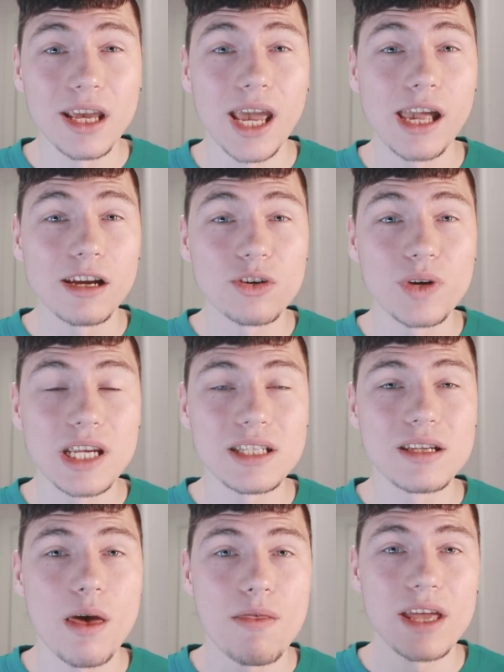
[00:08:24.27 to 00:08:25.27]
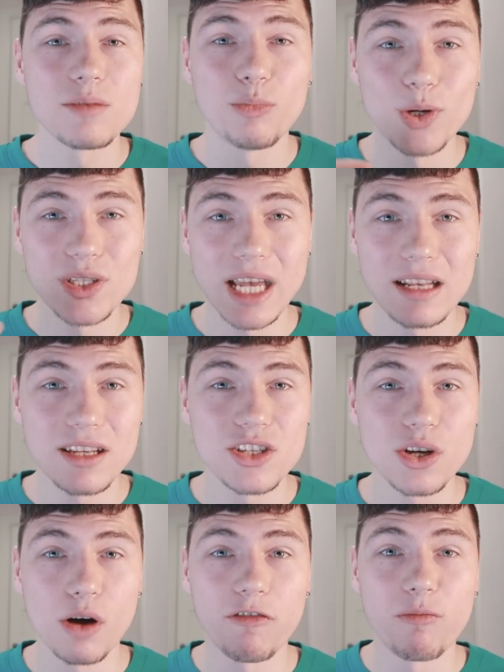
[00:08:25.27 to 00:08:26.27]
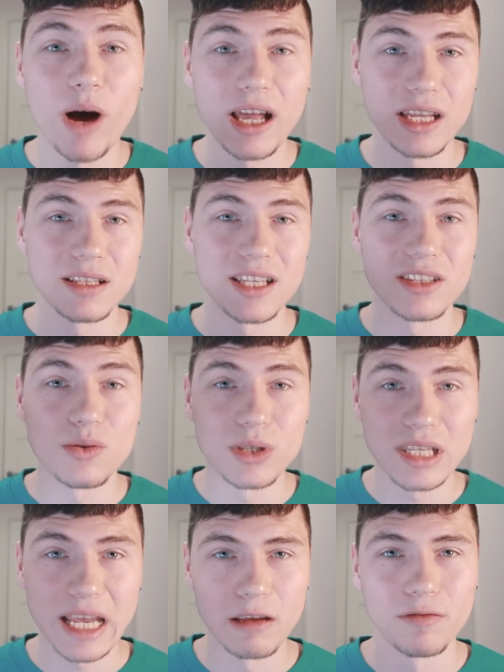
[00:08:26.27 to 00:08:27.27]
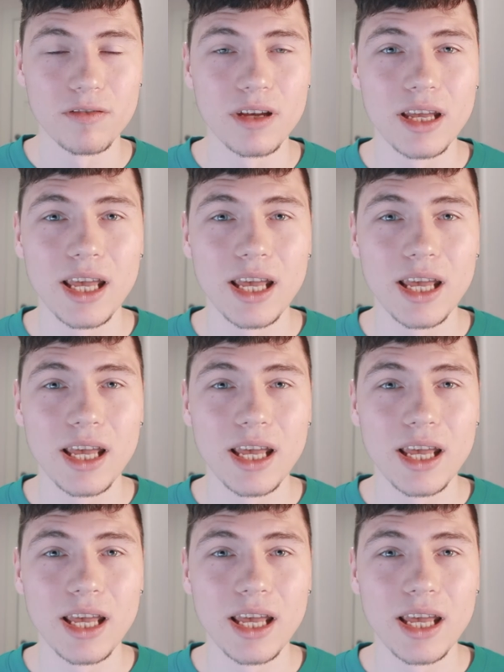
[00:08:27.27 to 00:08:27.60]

increase that percentage of money that you save.